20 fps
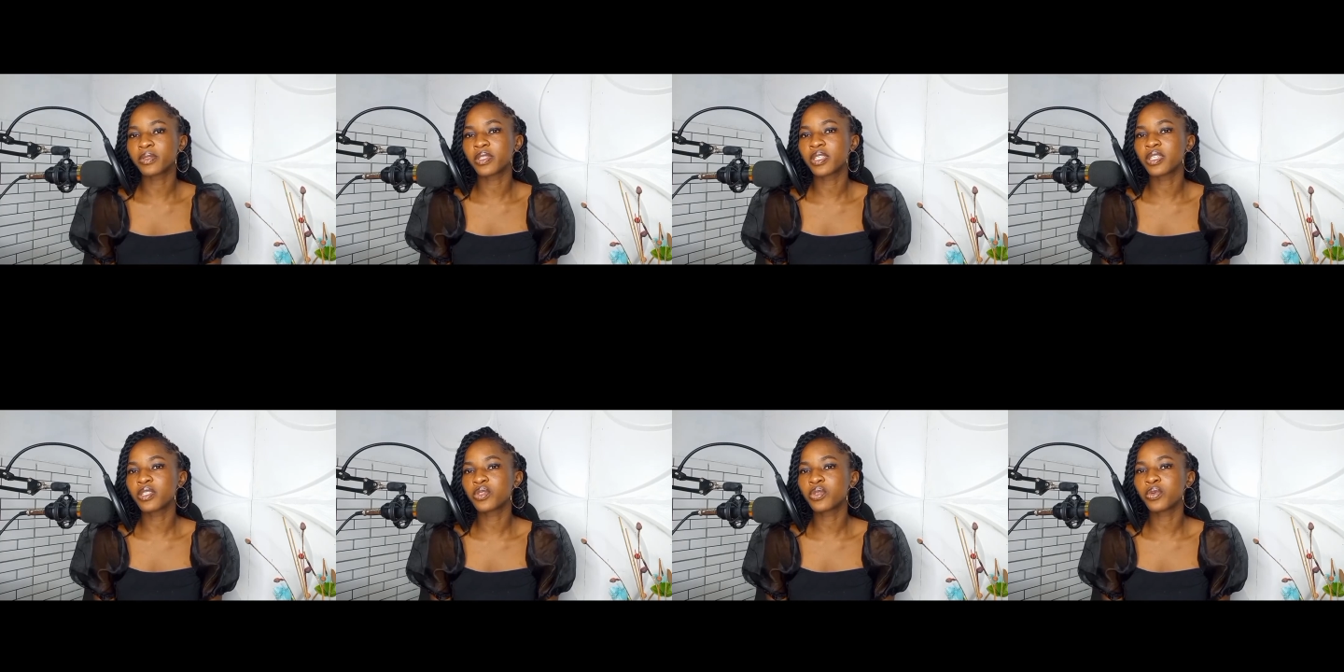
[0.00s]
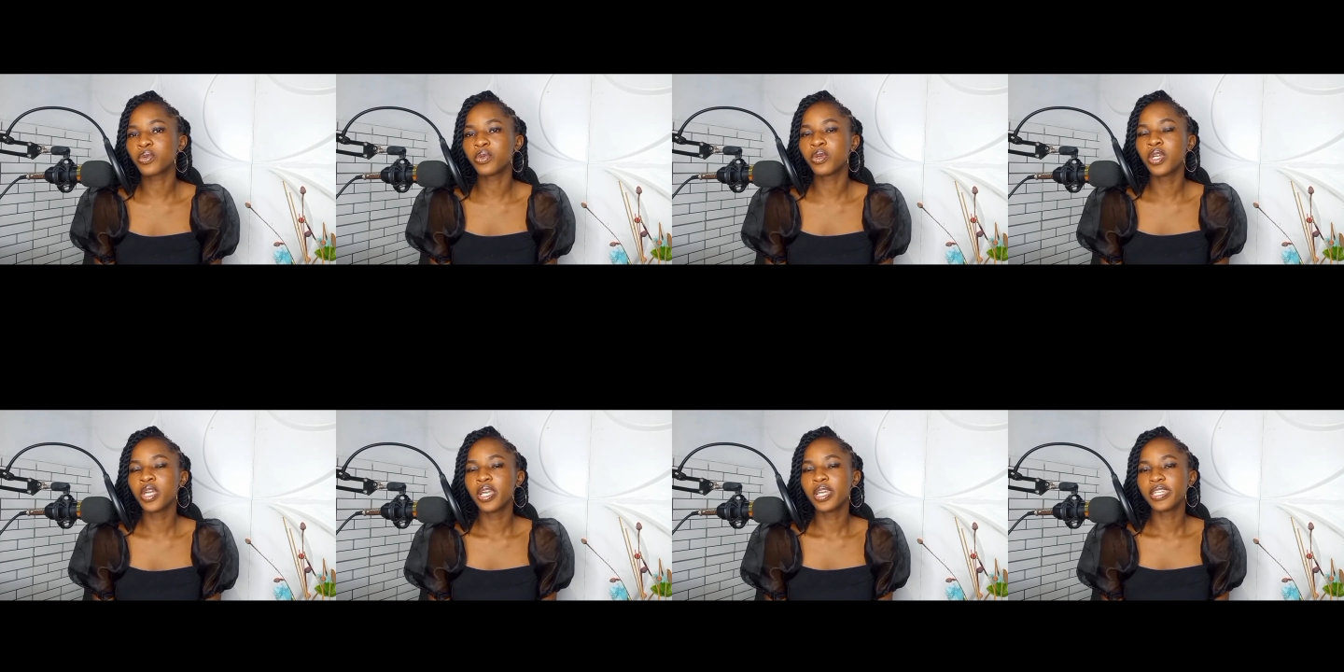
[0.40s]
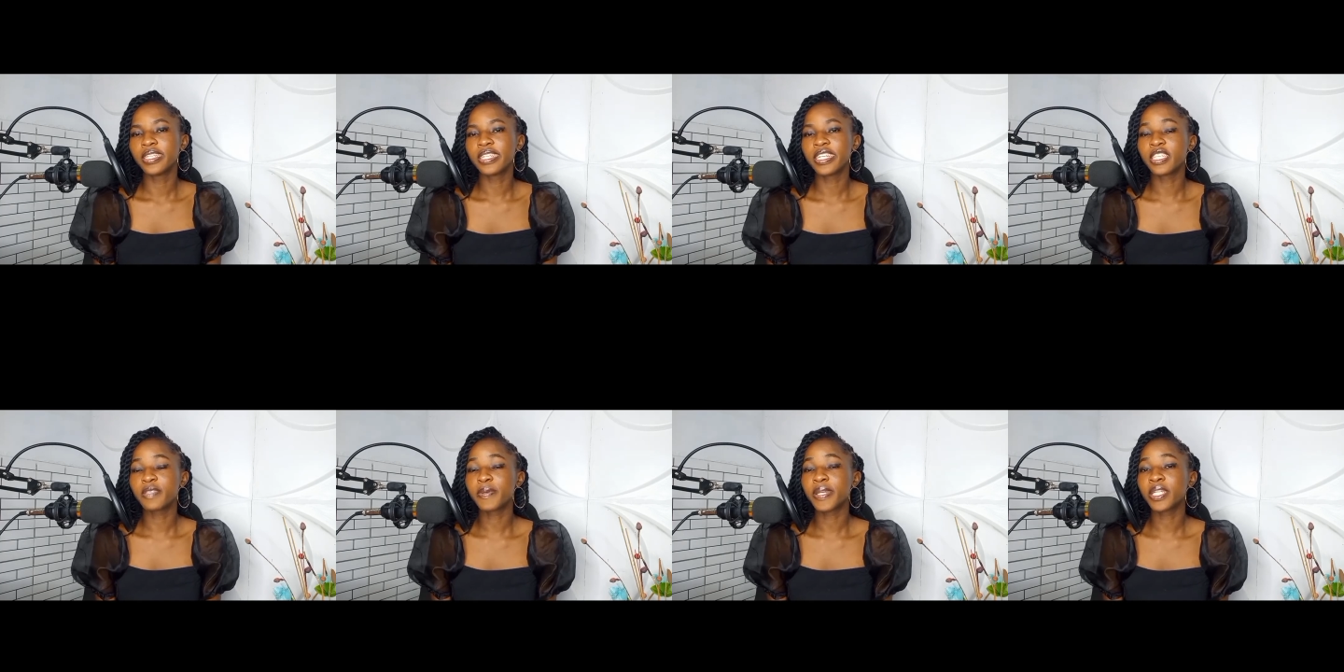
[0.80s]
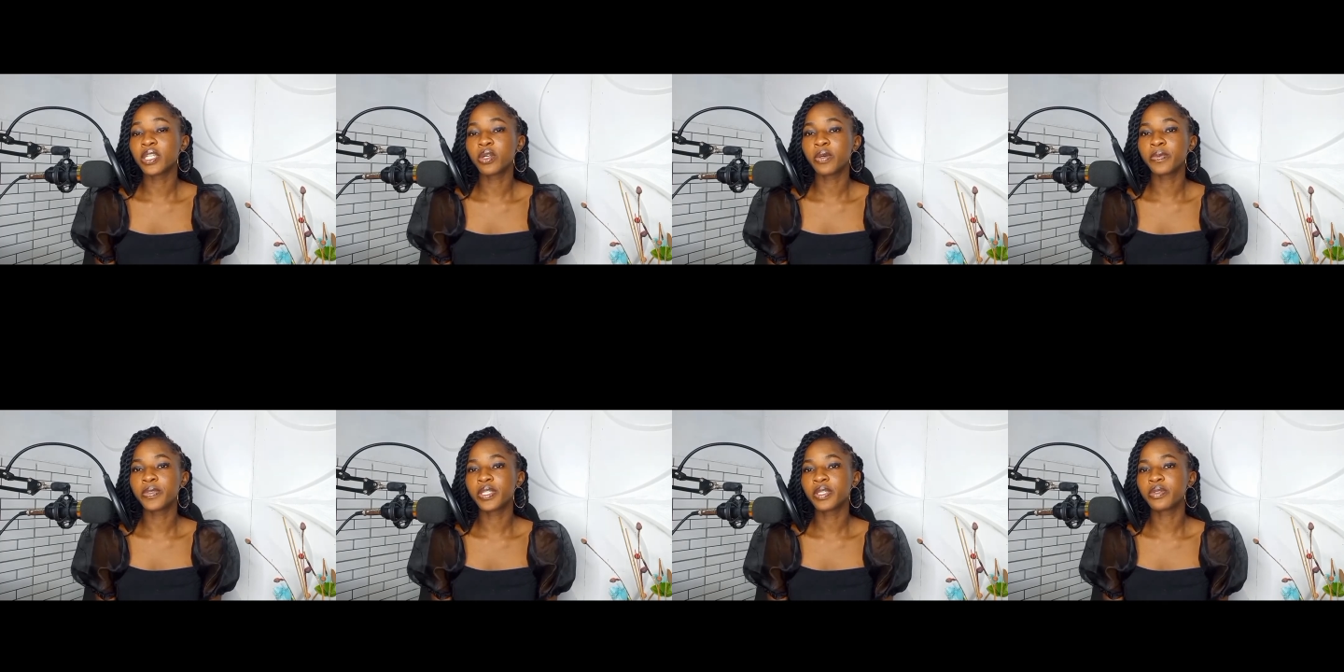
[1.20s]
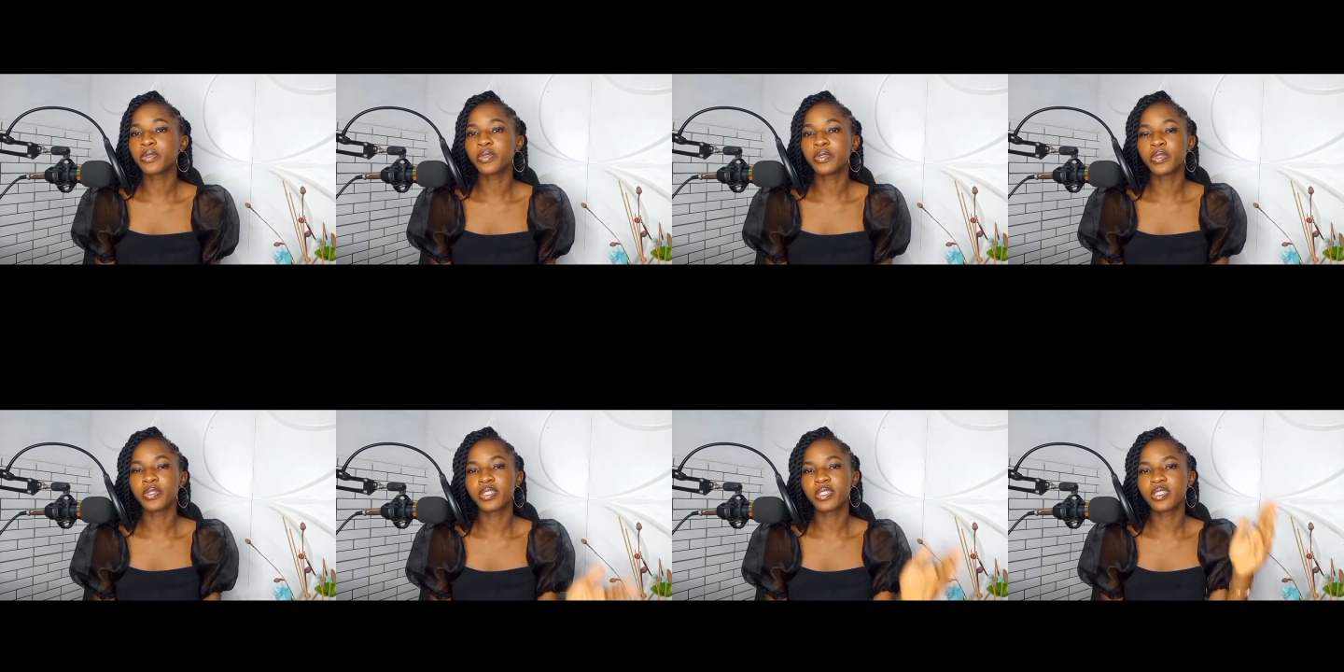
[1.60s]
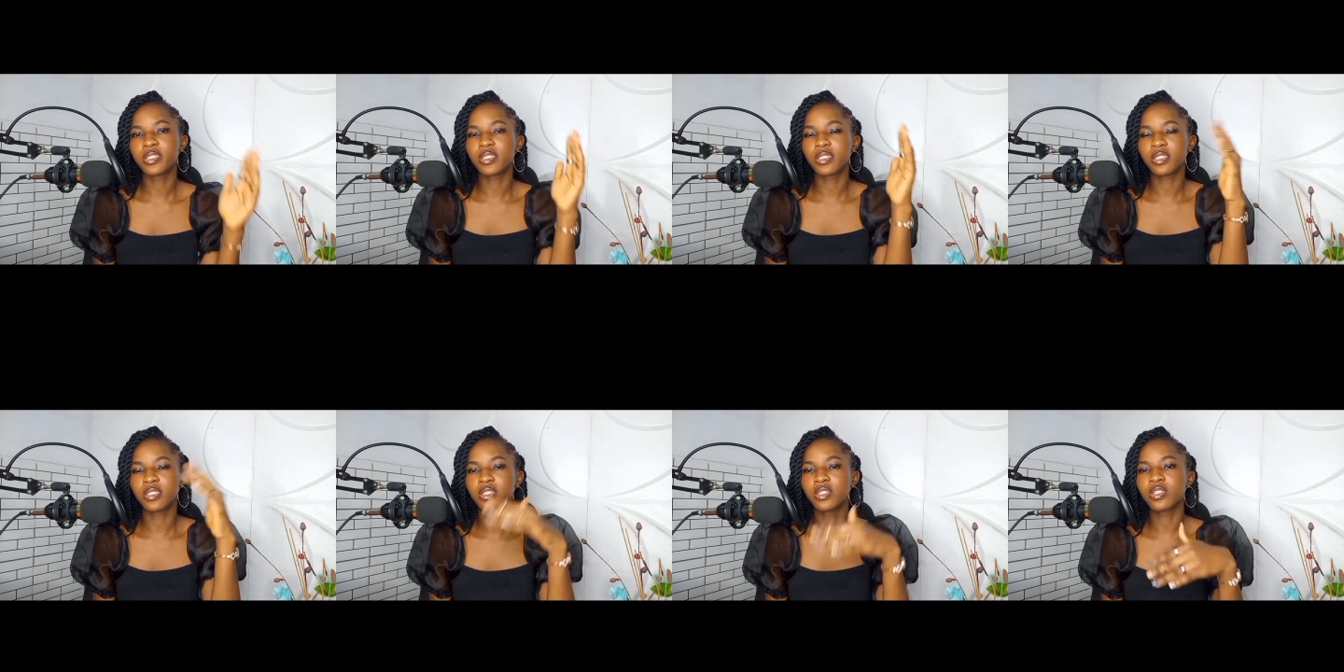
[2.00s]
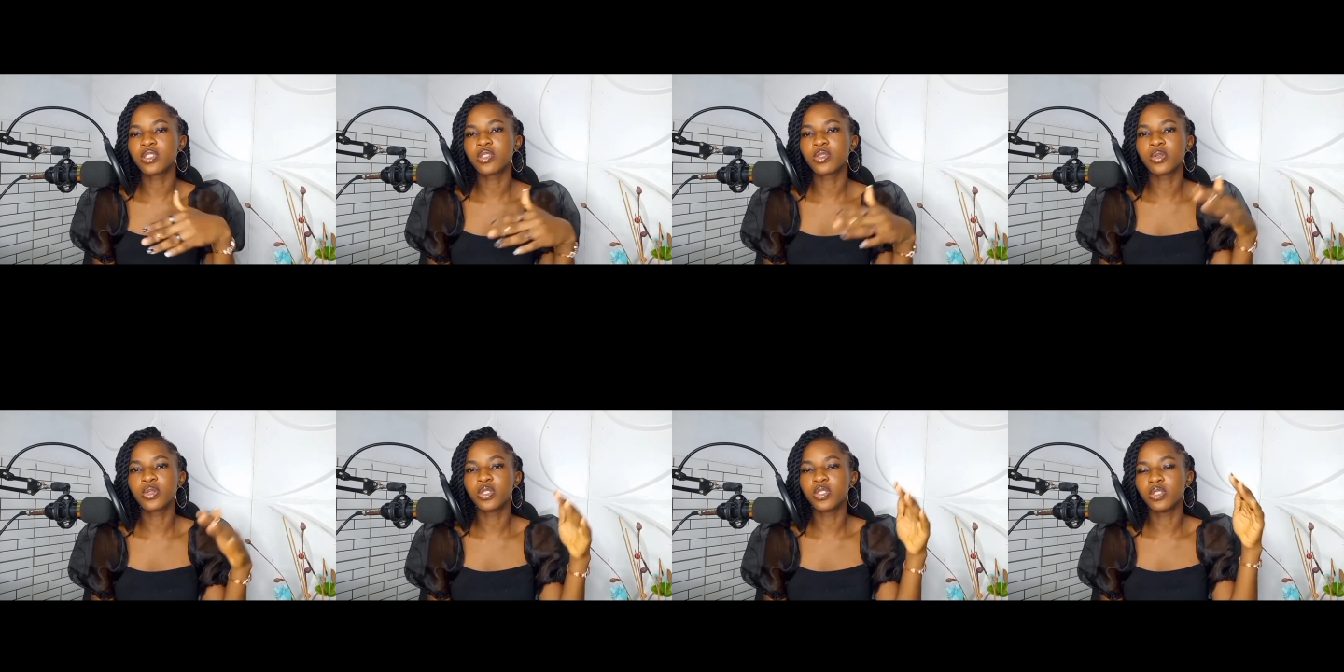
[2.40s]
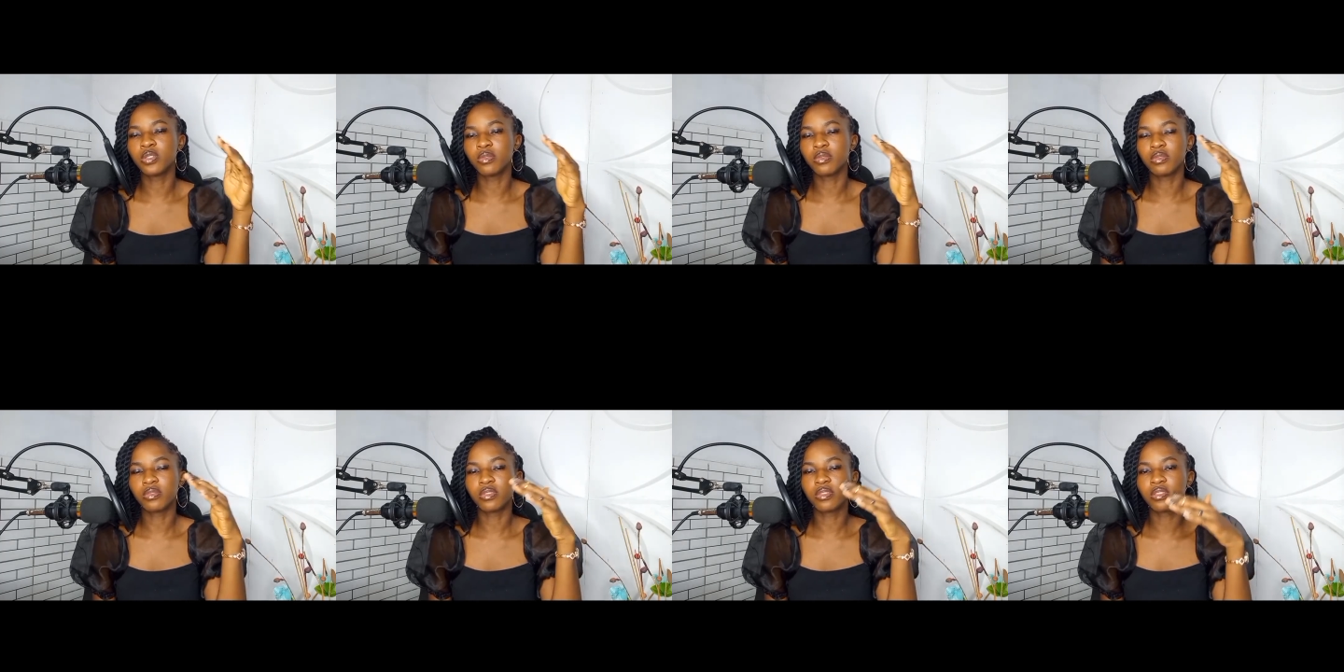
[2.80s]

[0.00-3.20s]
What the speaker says: Okay, so despite the obstacles, it's just gonna